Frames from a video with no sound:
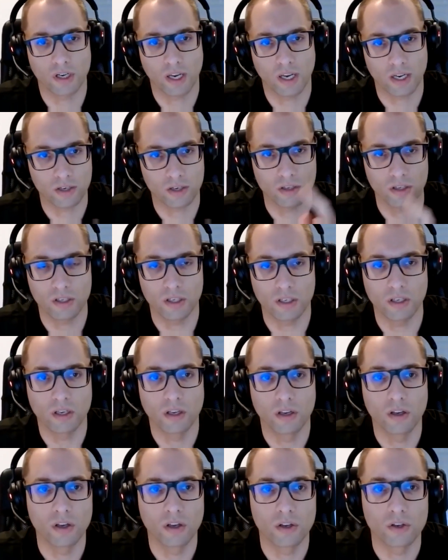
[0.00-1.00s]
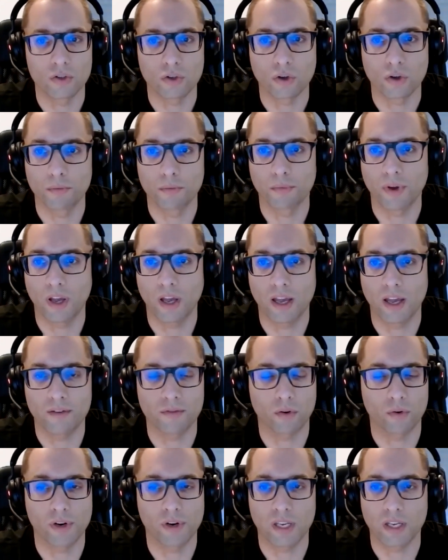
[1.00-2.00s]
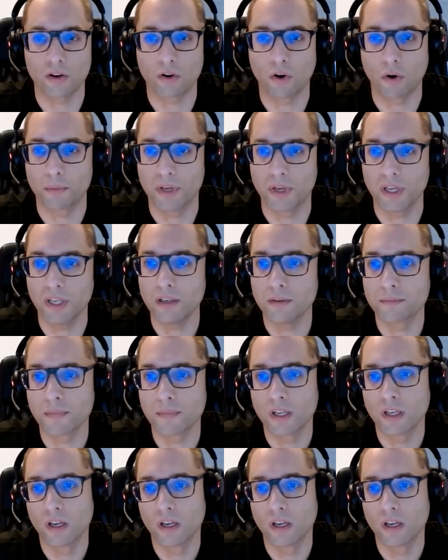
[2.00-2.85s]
And I actually see some have already come in.